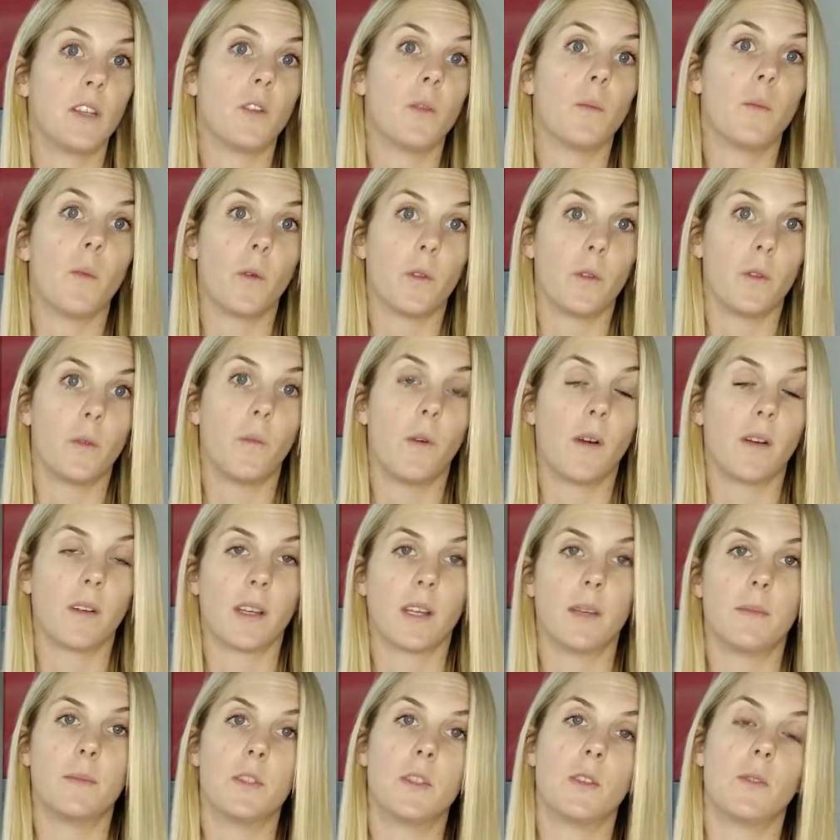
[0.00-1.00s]
you're more than
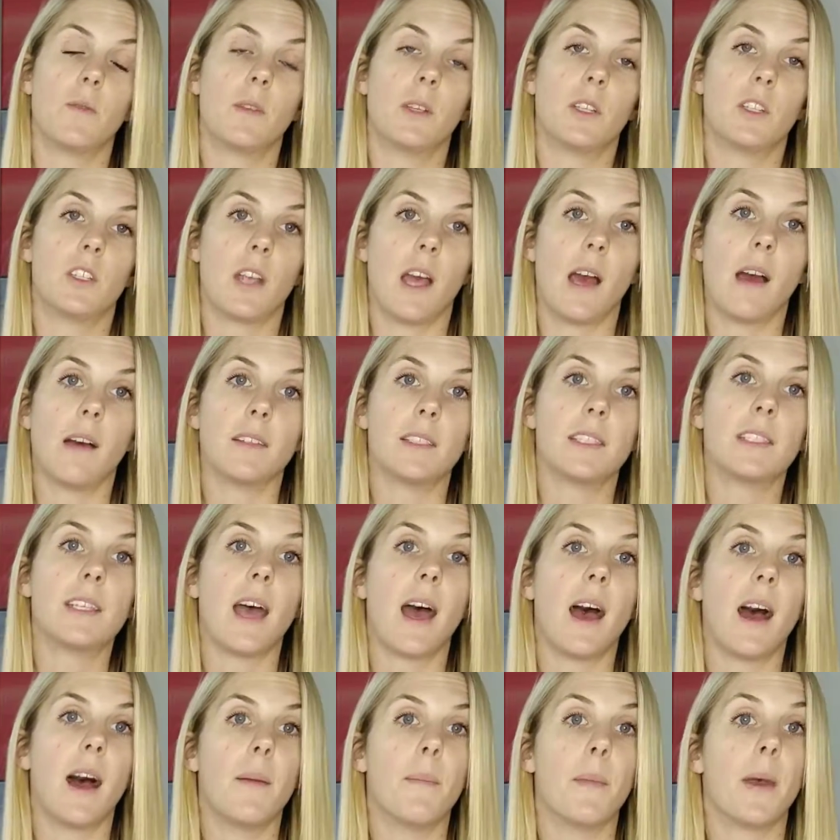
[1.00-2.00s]
welcome to reach out
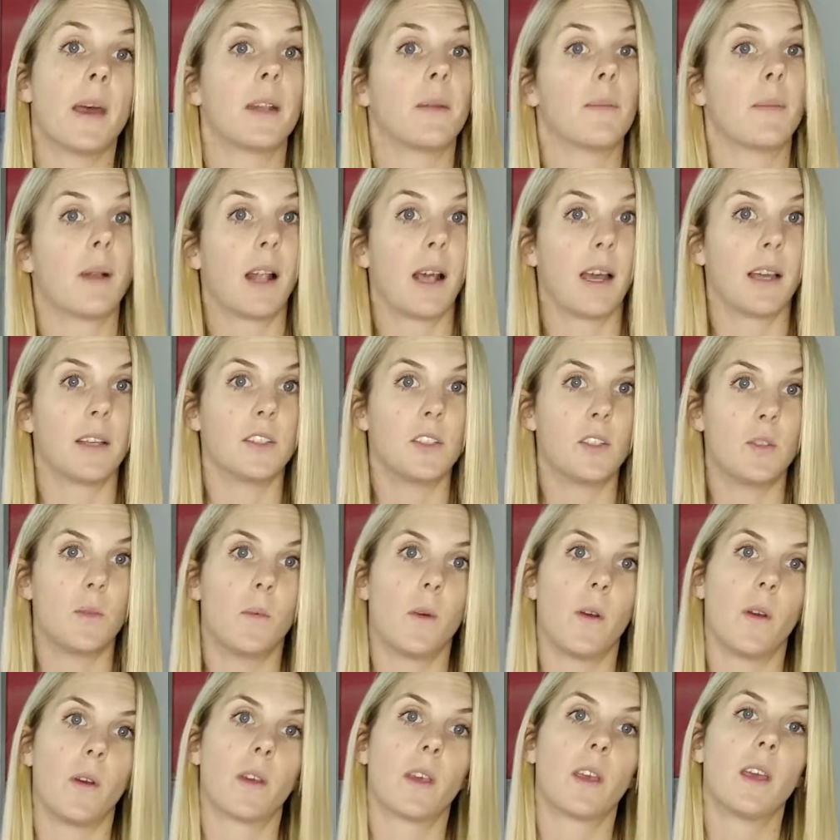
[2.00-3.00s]
and apply to
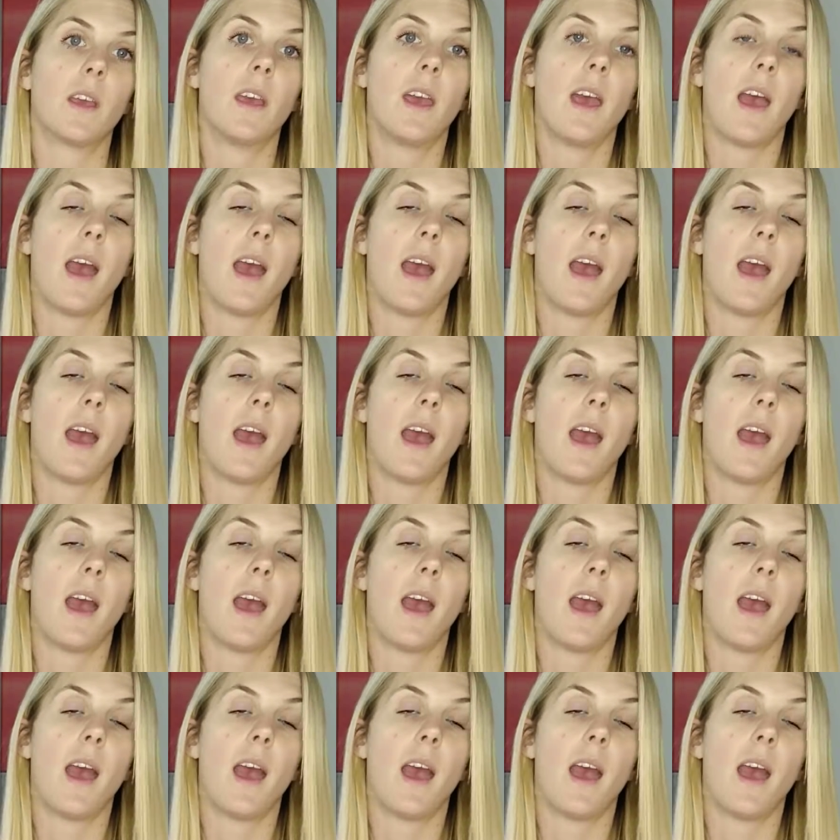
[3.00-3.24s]
work